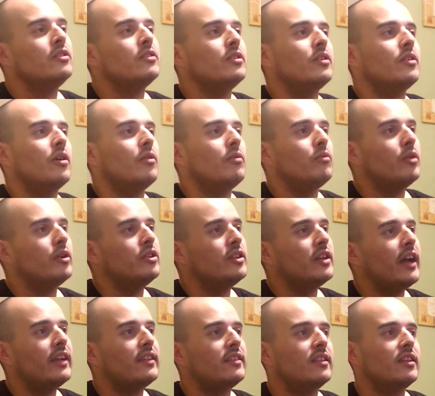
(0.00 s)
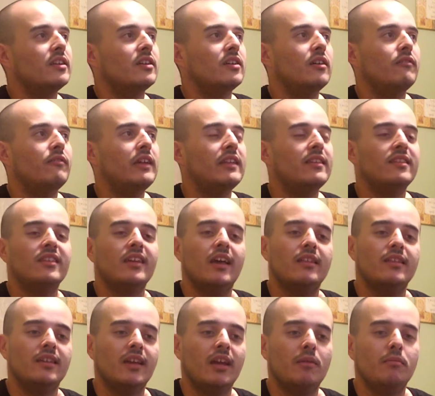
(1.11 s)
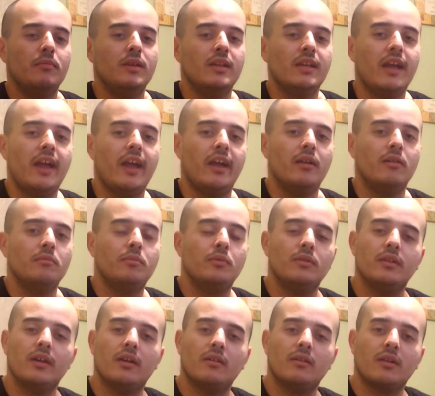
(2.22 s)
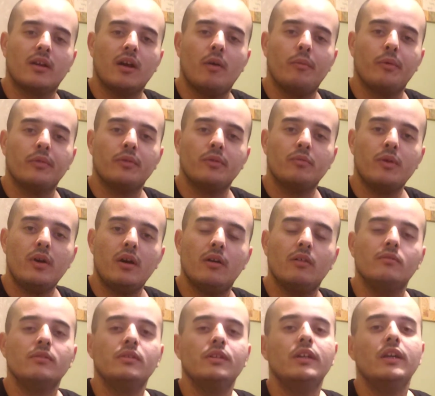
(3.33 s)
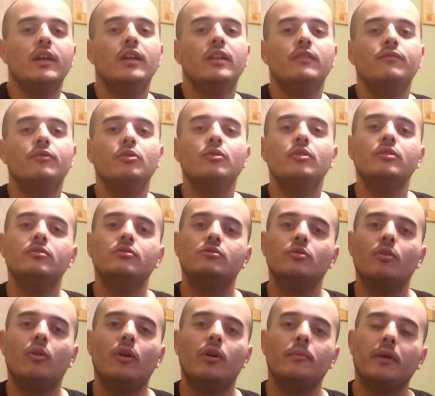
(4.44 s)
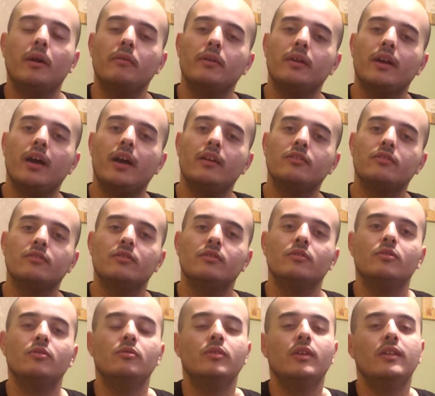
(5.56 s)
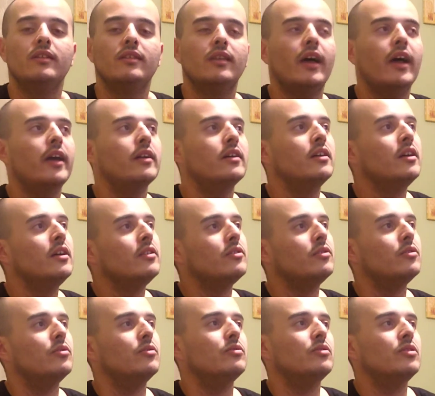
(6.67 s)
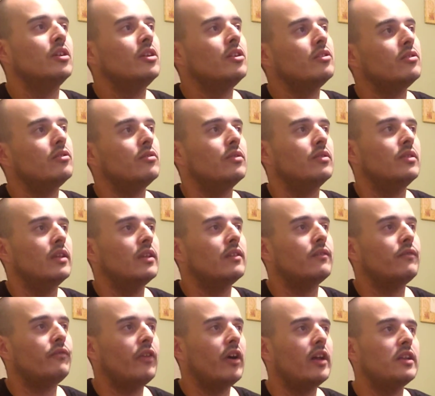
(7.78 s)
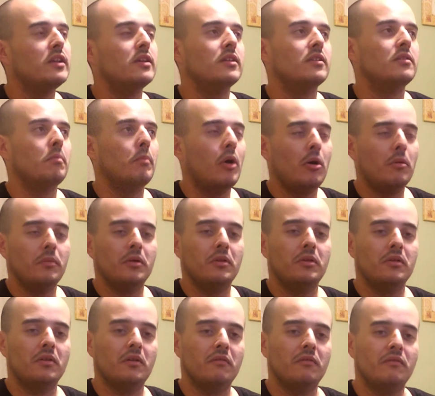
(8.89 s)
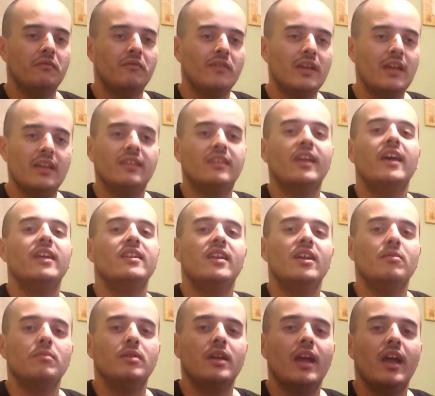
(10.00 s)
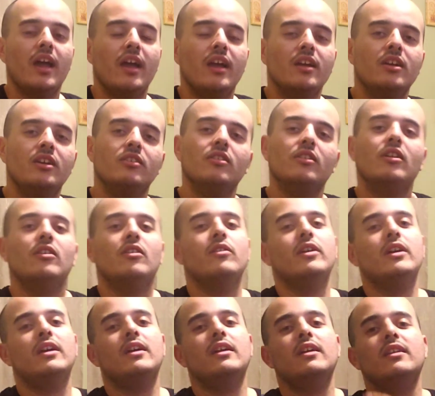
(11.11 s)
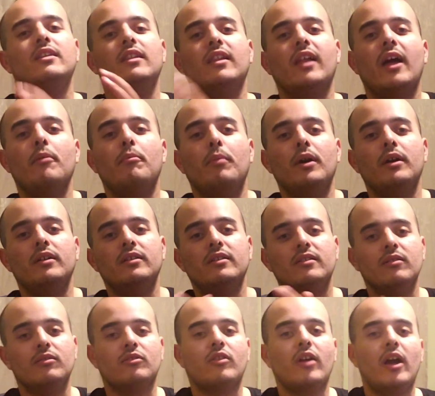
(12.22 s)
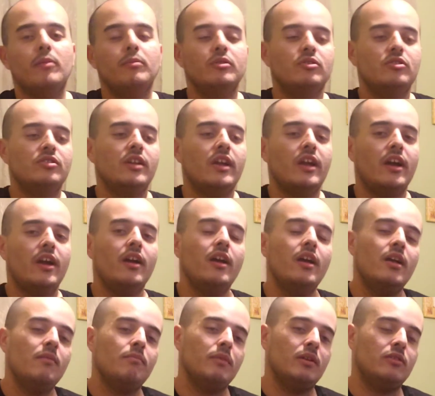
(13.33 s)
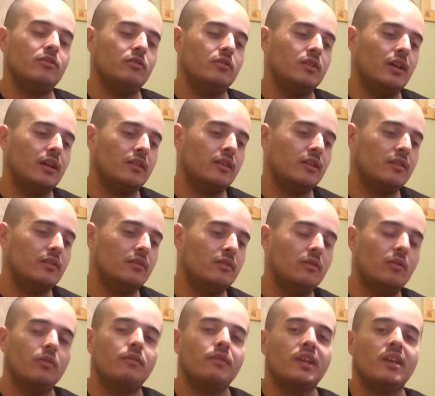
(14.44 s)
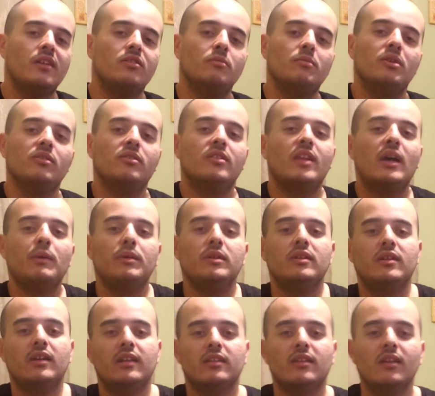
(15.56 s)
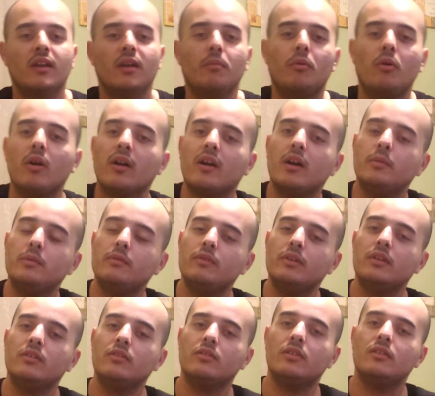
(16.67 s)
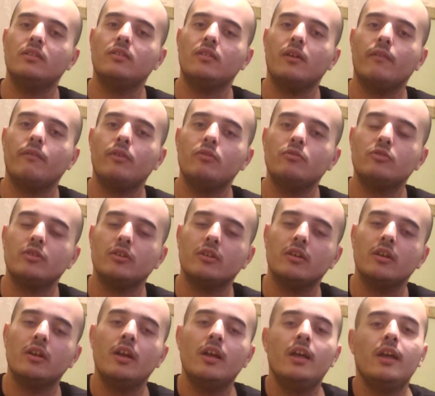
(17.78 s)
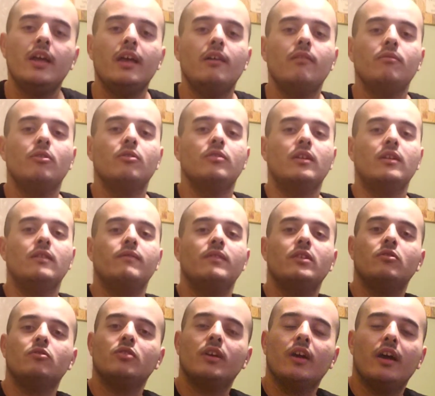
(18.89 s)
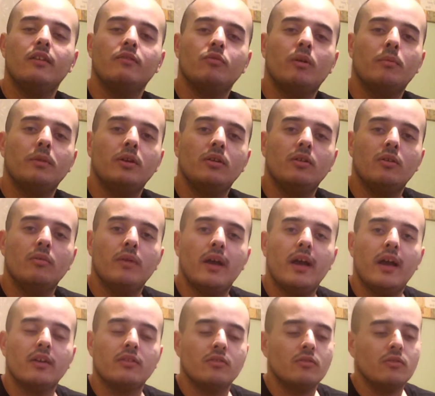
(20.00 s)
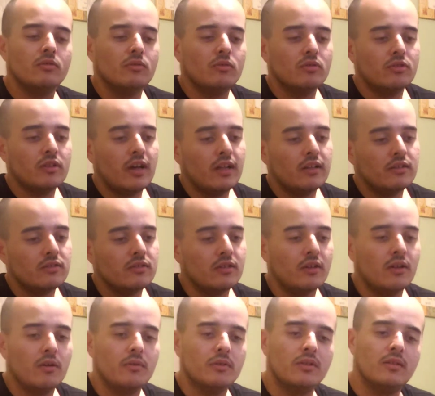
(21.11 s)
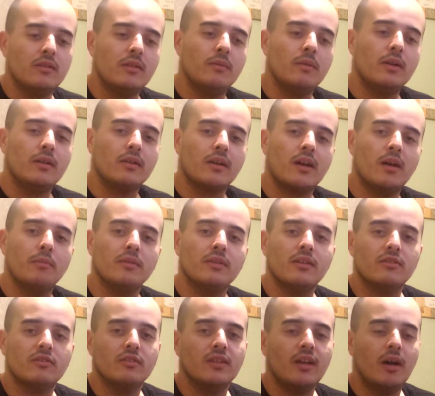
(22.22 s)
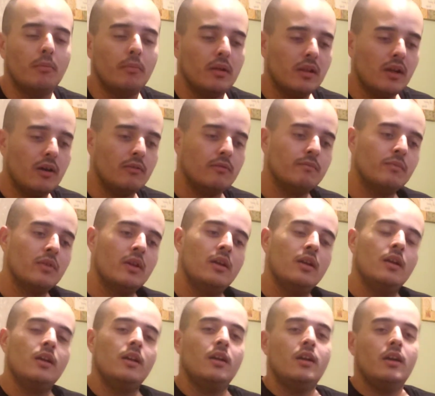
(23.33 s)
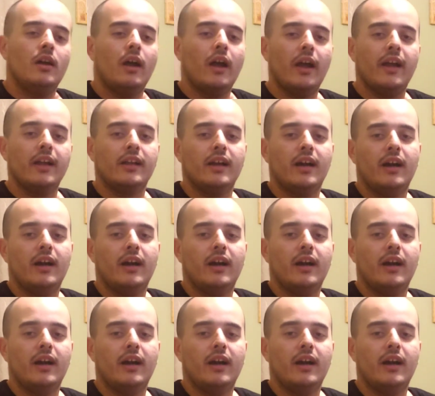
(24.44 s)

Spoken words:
you know, what do you guys think of Inside the NBA? Put that on the comments as well. And if you enjoy my reaction to Inside, to this funniest moments of Inside the NBA, you can go ahead and hit the like button, subscribe, and share. Make sure you guys click on the notification bell so that way you guys can get more coming videos in the near future. And if there's any videos you guys want me to react or do a challenge, you can always just leave it on the comment section down below. Alright